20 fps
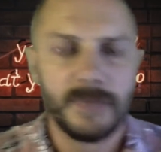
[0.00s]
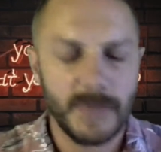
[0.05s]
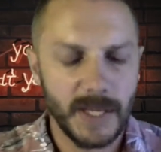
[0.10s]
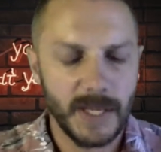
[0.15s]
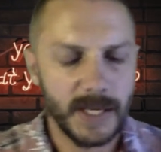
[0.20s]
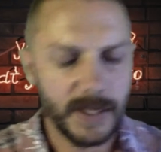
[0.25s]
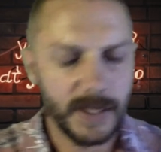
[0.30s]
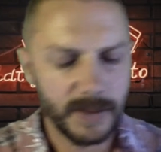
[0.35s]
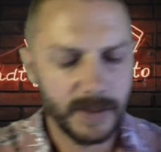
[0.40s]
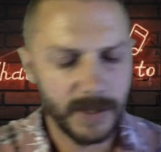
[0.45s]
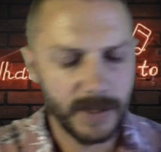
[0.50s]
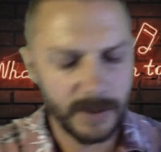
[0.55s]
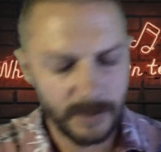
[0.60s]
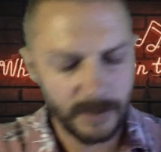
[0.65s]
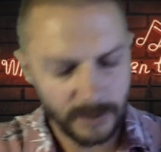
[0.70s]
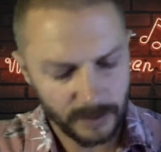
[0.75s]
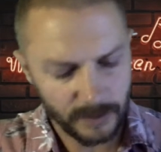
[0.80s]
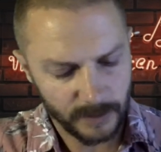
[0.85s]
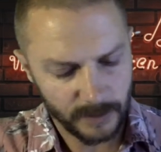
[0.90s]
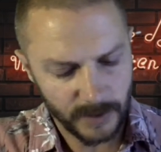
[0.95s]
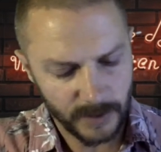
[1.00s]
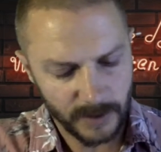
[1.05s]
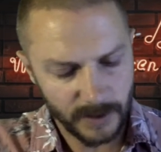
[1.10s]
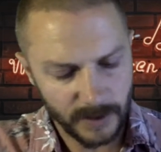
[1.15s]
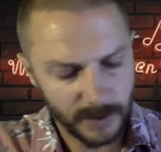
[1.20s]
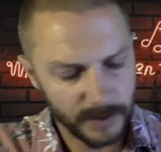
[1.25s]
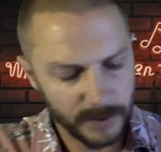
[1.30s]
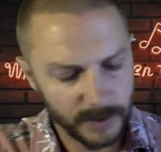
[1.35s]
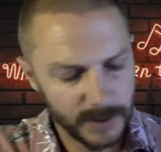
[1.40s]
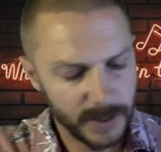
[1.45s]
and then where
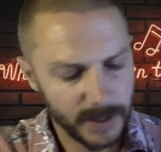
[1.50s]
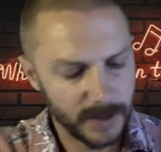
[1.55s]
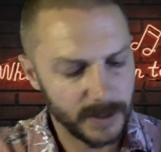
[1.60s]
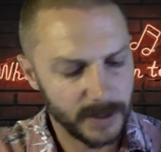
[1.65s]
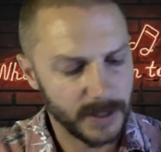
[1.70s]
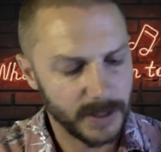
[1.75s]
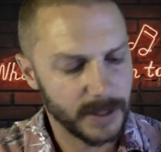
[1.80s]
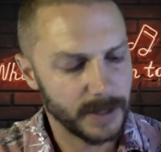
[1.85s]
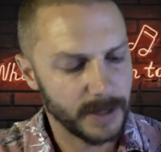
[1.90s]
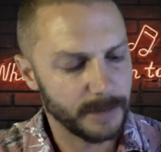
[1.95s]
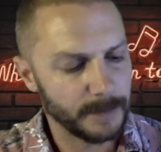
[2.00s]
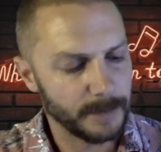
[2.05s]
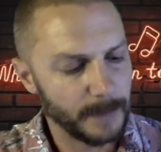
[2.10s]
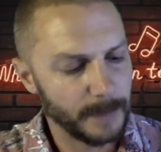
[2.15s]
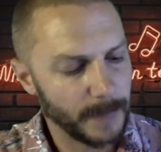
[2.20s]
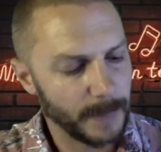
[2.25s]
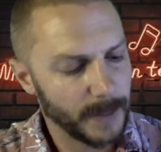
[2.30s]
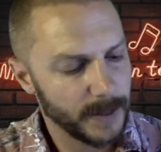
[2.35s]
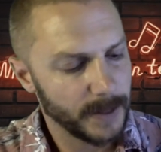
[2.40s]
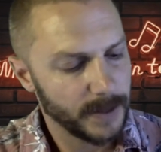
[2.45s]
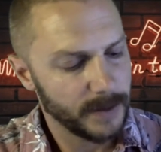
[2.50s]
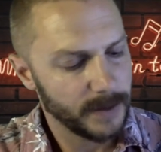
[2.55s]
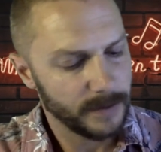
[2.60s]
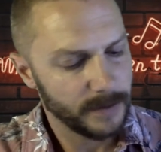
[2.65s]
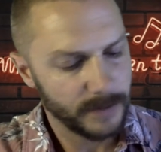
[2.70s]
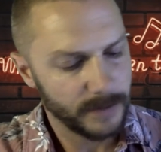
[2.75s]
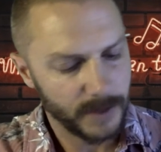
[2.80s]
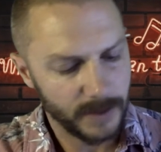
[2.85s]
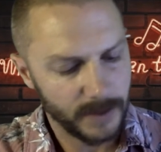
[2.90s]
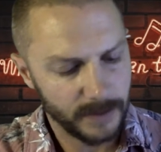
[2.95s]
are we down here?
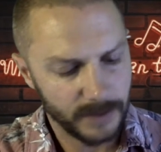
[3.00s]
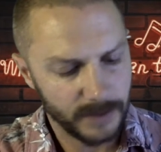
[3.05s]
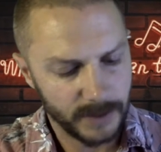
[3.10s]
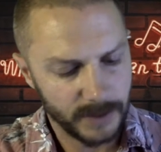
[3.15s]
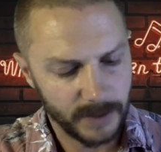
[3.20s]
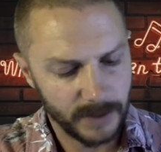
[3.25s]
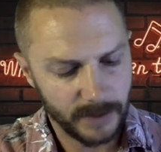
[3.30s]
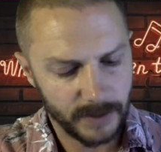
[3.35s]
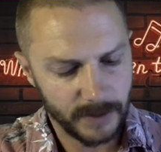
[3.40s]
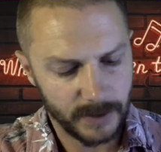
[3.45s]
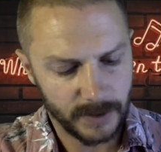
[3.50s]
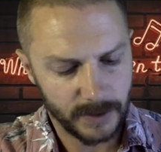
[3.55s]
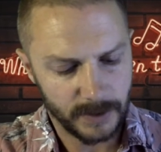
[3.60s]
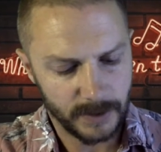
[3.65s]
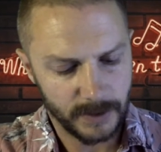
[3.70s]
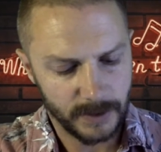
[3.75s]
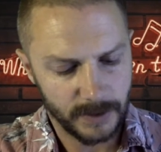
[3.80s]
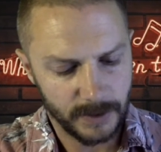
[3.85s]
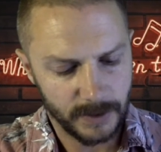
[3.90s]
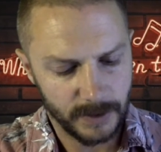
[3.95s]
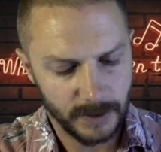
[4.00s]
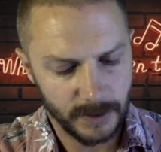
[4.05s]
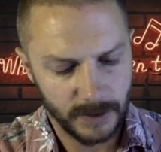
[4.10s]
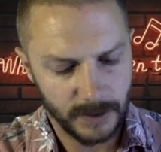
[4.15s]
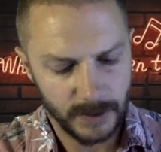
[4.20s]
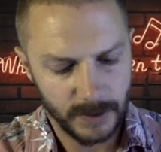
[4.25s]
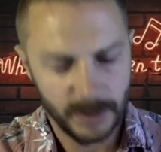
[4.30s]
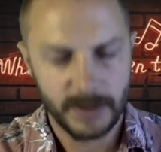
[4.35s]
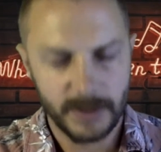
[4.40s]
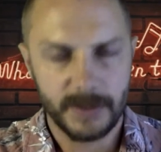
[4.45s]
5, 7,
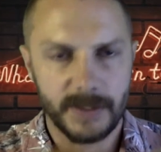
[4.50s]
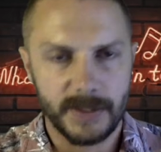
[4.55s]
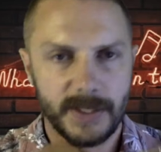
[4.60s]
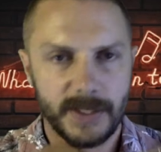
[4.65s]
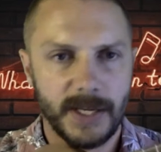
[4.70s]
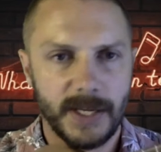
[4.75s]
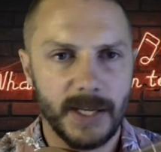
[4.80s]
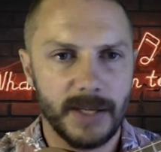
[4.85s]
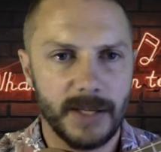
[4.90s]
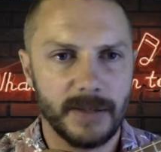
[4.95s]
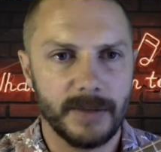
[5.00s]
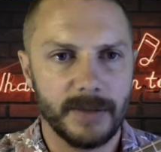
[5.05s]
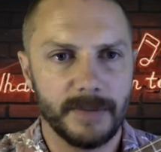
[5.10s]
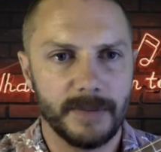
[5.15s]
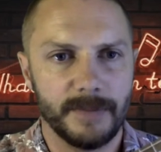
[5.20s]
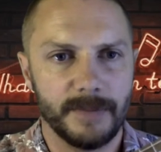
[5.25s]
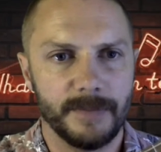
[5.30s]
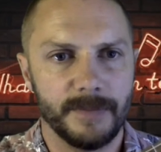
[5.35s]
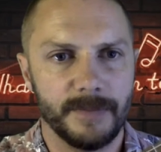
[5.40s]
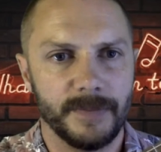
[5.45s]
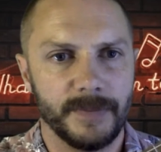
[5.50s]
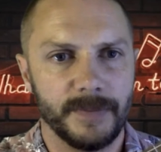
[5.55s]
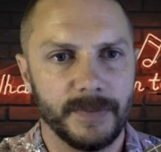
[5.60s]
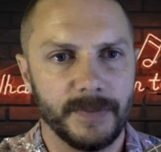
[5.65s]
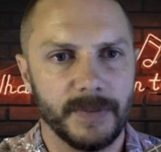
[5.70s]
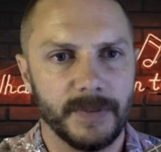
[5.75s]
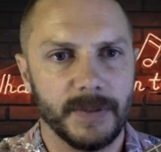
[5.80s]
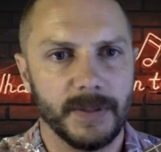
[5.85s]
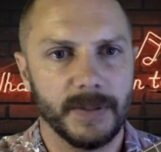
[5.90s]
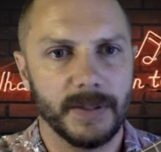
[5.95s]
10.
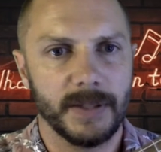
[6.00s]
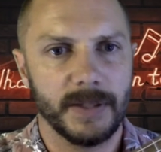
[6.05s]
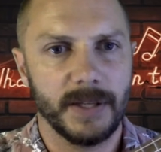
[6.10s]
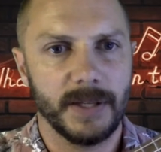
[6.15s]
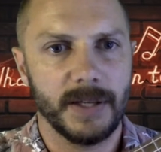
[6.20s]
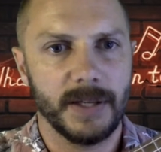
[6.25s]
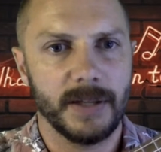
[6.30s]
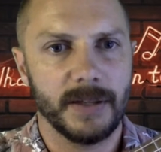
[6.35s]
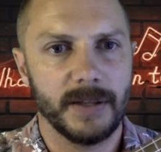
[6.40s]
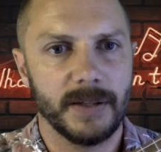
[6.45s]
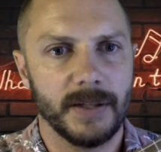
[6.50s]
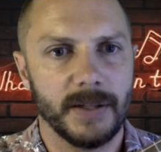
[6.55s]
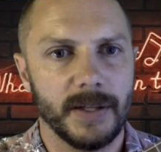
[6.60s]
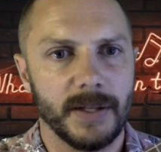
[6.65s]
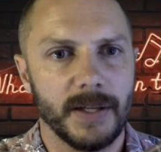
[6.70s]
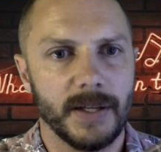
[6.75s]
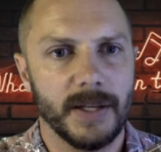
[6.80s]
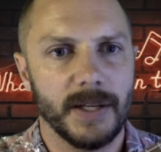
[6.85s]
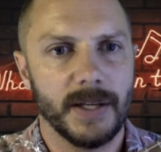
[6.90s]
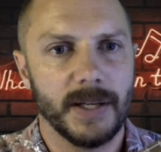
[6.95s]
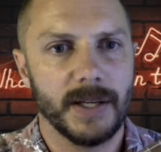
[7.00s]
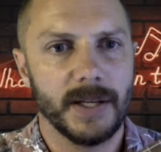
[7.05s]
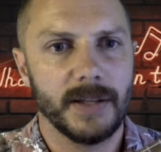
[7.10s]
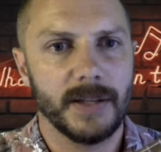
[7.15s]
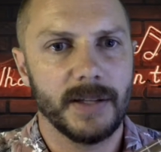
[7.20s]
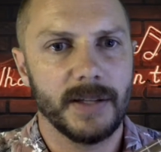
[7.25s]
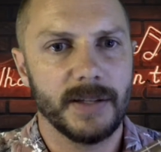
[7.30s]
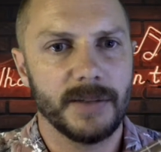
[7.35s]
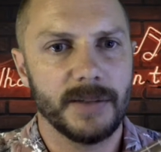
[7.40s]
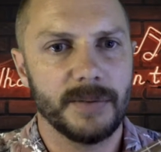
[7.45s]
Okay, and
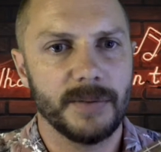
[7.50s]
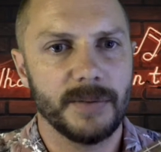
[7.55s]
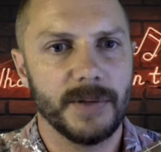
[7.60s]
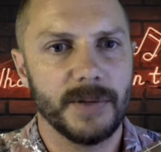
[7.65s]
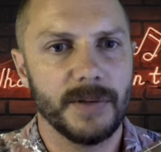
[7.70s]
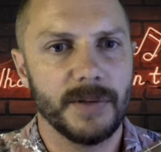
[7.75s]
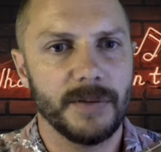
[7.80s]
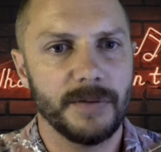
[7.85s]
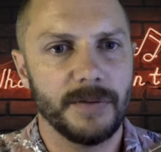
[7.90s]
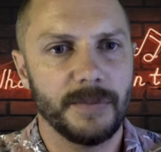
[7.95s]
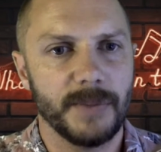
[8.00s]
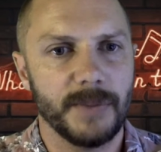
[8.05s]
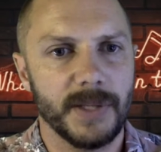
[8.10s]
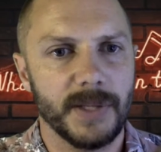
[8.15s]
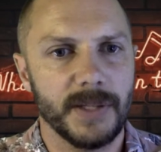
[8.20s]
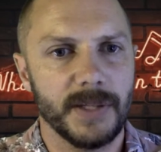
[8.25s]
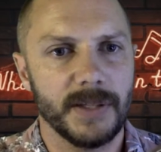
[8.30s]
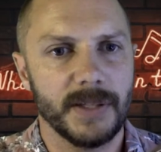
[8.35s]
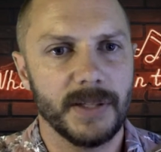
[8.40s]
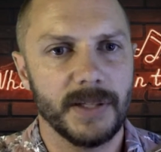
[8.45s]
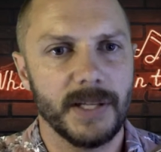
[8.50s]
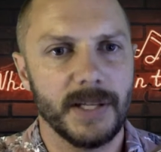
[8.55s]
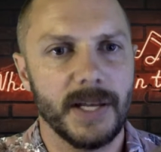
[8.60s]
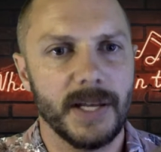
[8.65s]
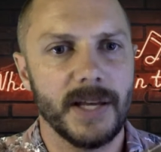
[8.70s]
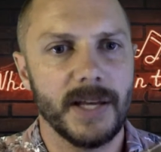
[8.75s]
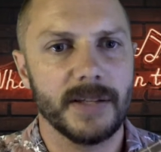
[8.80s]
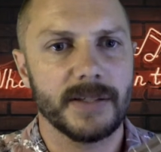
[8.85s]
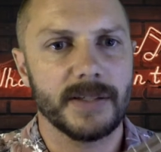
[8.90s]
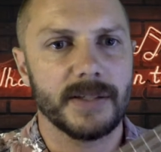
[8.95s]
then 12 being the
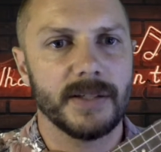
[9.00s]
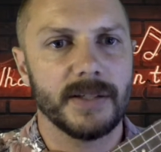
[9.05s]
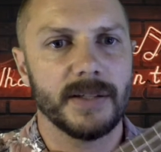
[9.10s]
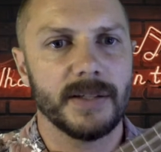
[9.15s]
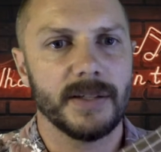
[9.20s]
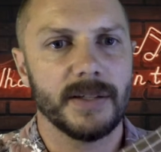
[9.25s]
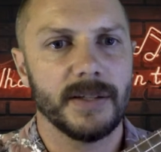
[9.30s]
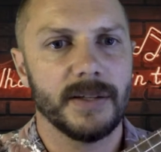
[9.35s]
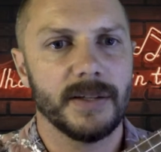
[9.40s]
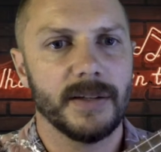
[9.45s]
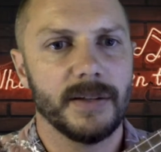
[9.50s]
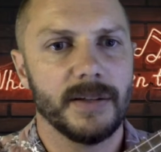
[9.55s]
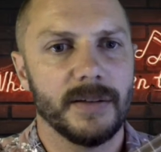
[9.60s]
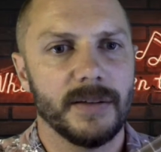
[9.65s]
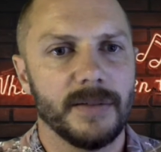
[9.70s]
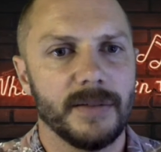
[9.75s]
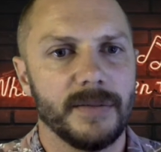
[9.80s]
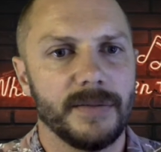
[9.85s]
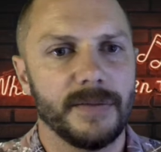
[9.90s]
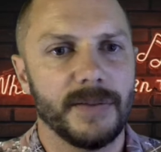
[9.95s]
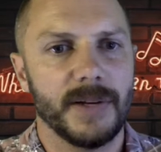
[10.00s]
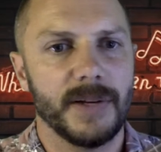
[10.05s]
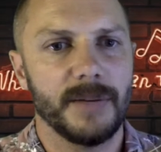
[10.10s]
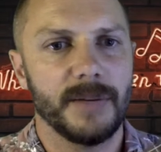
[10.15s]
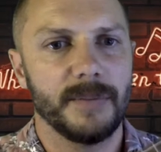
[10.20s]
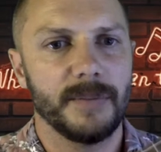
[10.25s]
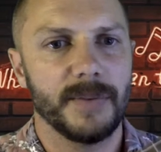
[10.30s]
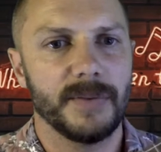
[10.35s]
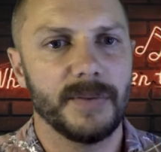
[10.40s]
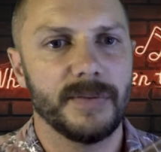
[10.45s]
last fret
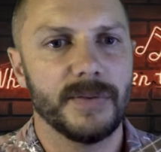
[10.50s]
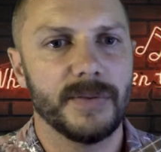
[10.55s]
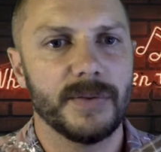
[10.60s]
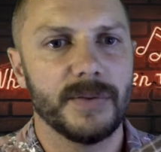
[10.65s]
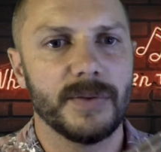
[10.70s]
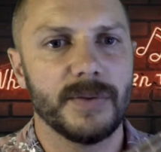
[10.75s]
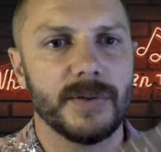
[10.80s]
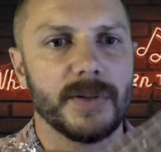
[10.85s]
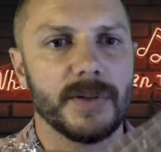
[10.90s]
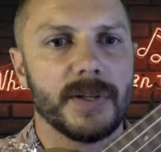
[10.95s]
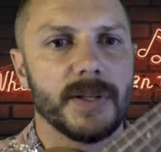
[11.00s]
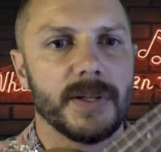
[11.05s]
before